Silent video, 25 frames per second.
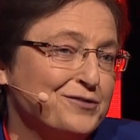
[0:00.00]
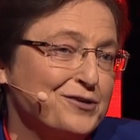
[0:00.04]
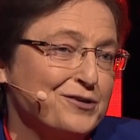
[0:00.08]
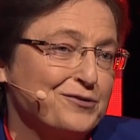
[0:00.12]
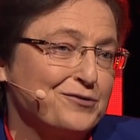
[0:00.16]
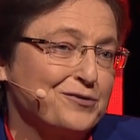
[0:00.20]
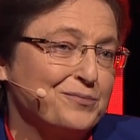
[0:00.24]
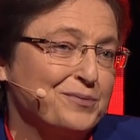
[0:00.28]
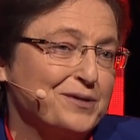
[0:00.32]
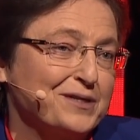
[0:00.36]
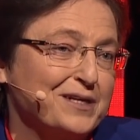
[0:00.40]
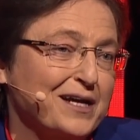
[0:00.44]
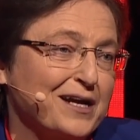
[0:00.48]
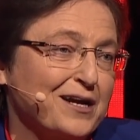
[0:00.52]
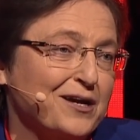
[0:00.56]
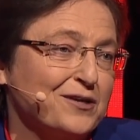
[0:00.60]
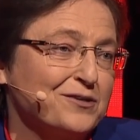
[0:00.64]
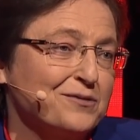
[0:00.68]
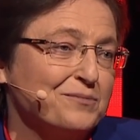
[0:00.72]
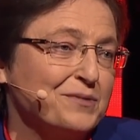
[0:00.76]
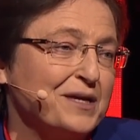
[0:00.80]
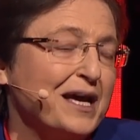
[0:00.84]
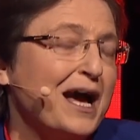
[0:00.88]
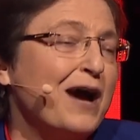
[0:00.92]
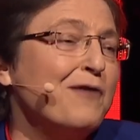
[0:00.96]
European
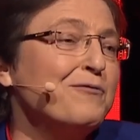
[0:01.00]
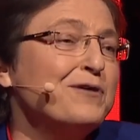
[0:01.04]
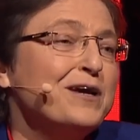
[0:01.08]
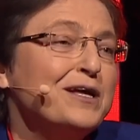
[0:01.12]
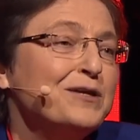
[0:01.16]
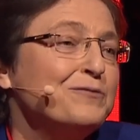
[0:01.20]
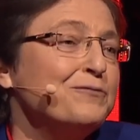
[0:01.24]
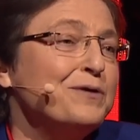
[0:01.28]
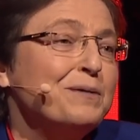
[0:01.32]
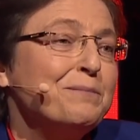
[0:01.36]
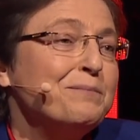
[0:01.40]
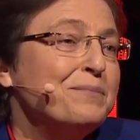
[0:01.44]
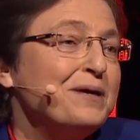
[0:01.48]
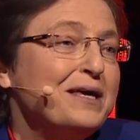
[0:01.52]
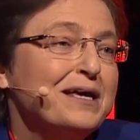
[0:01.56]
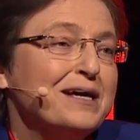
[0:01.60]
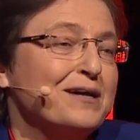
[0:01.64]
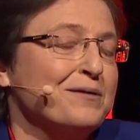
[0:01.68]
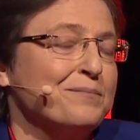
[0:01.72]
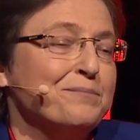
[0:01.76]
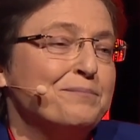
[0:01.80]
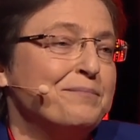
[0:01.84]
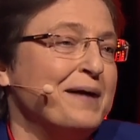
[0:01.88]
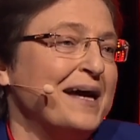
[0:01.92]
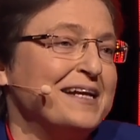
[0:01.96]
economy. How can we be
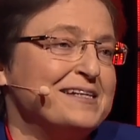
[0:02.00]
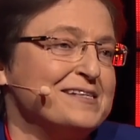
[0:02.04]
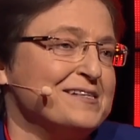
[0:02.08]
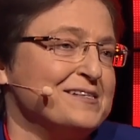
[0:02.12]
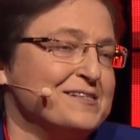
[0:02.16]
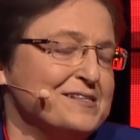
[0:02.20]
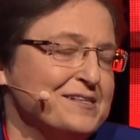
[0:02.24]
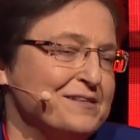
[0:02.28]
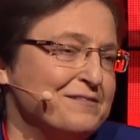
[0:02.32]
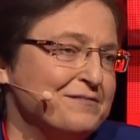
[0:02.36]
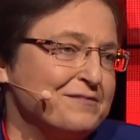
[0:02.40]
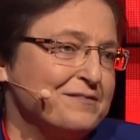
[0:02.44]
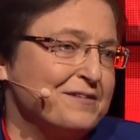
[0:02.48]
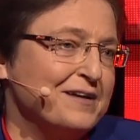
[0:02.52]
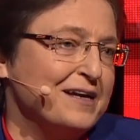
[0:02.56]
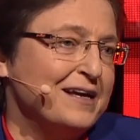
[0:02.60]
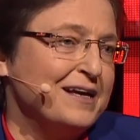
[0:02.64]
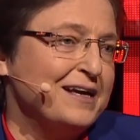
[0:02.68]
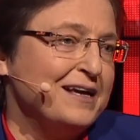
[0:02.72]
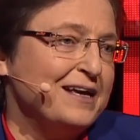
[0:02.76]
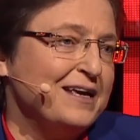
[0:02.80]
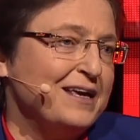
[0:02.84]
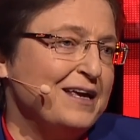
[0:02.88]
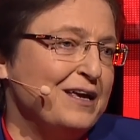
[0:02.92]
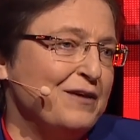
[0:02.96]
competitive
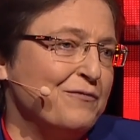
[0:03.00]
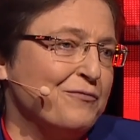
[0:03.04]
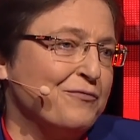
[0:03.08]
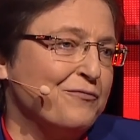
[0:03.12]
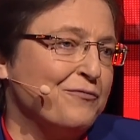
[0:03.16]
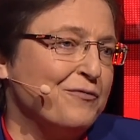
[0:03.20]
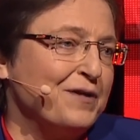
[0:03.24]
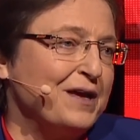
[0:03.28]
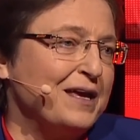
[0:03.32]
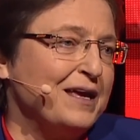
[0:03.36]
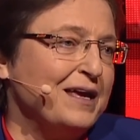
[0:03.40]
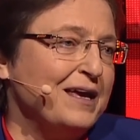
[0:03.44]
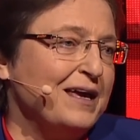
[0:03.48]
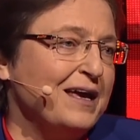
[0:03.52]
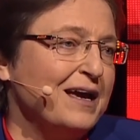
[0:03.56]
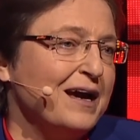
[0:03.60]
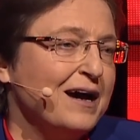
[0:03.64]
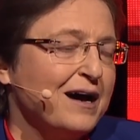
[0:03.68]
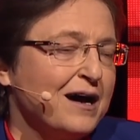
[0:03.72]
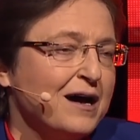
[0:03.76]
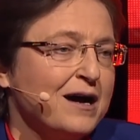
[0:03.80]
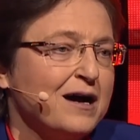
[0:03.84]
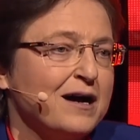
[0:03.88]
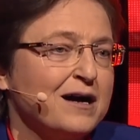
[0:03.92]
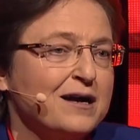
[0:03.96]
if we
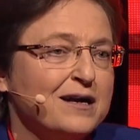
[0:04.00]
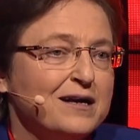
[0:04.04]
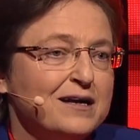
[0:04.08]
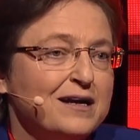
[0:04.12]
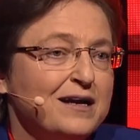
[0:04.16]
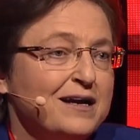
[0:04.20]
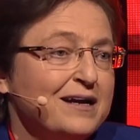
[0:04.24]
are